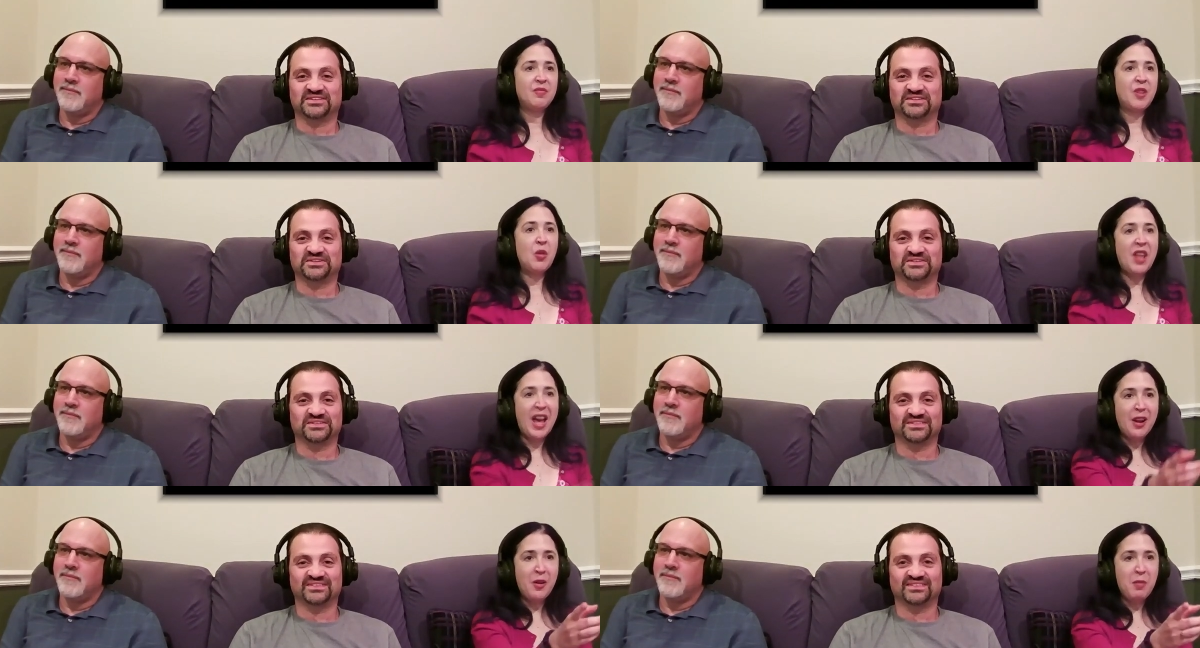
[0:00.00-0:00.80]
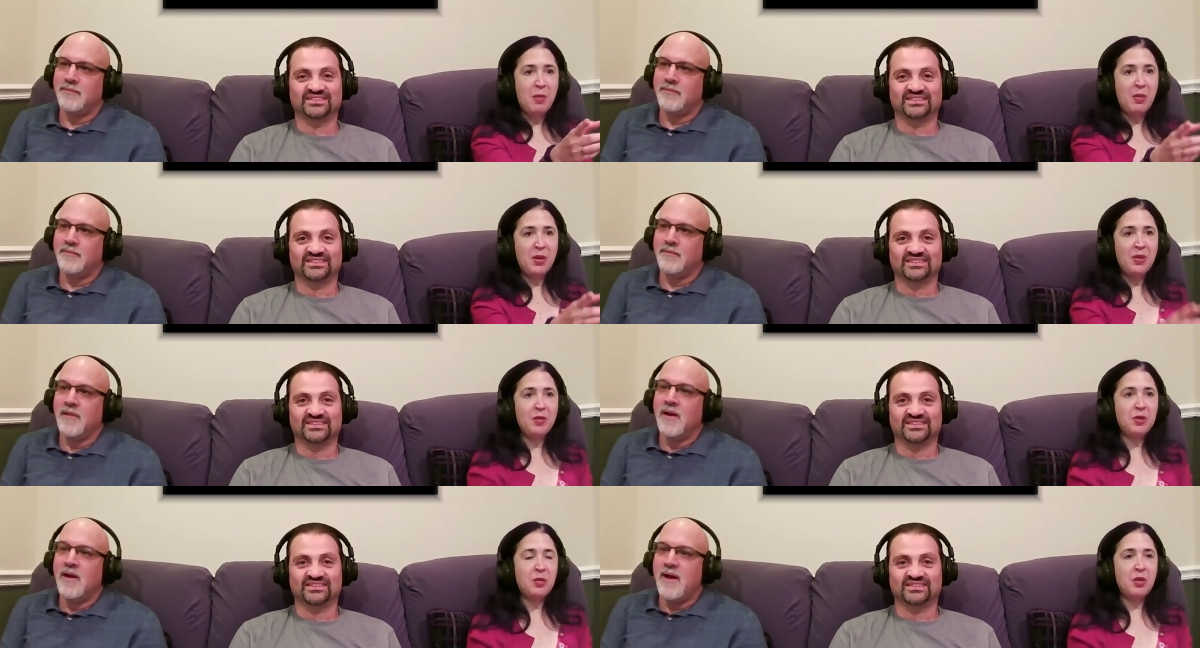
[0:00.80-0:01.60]
Speaker 1: Oh, that I remember
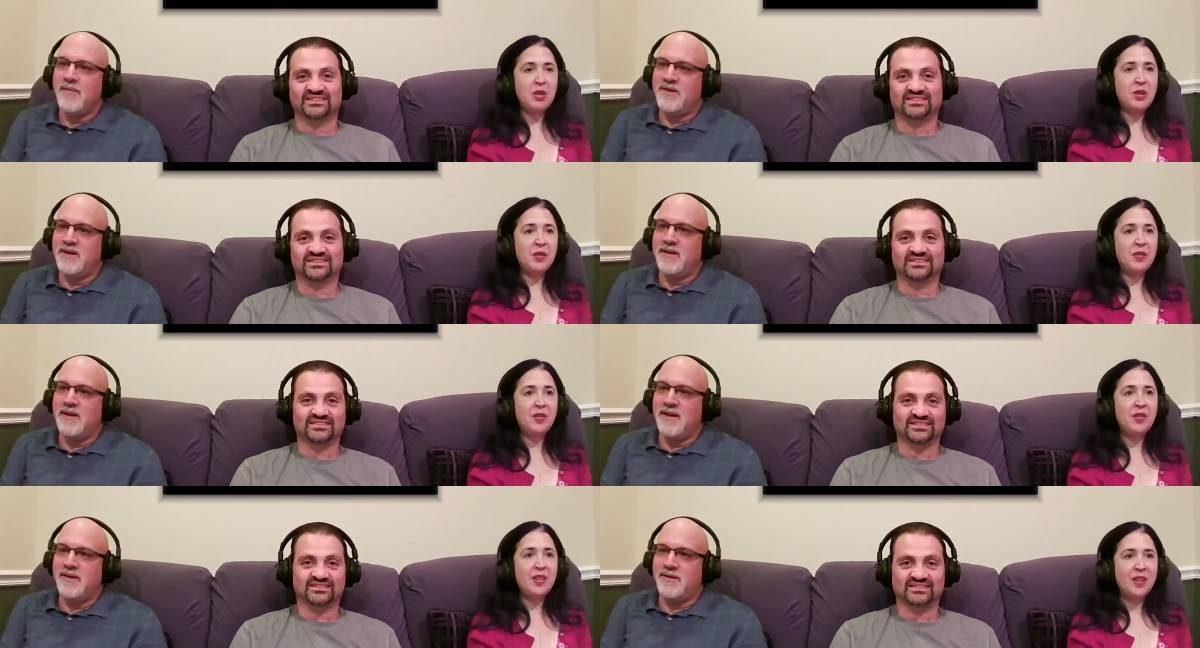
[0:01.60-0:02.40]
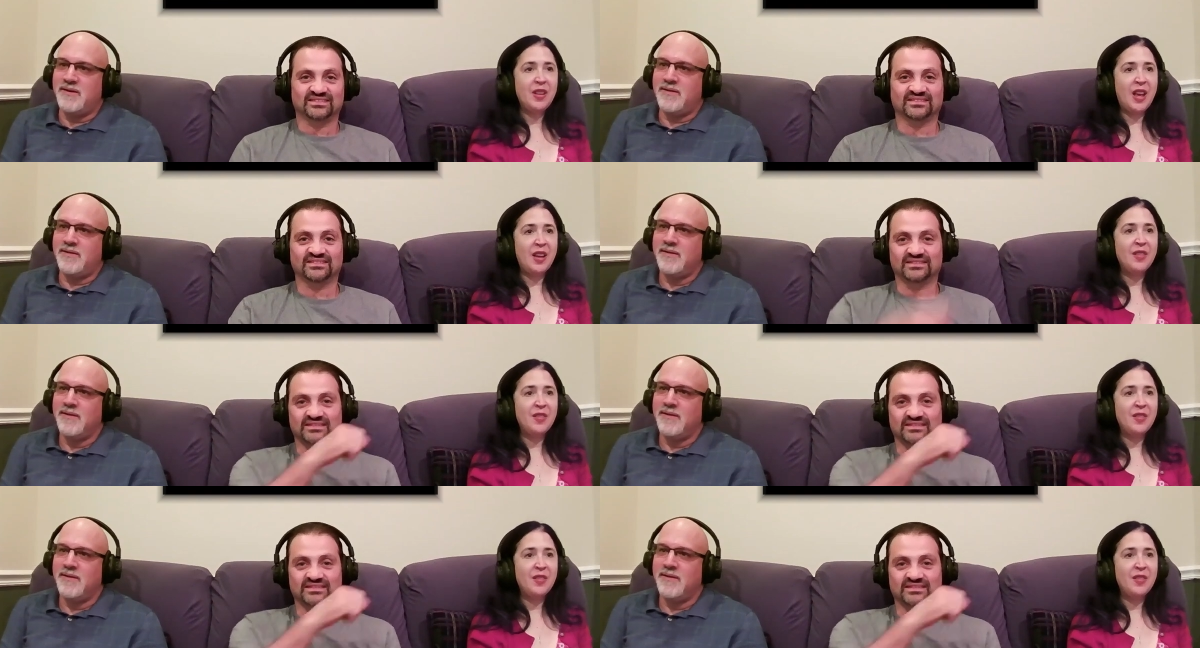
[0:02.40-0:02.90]
for some reason. I've seen this. Yeah.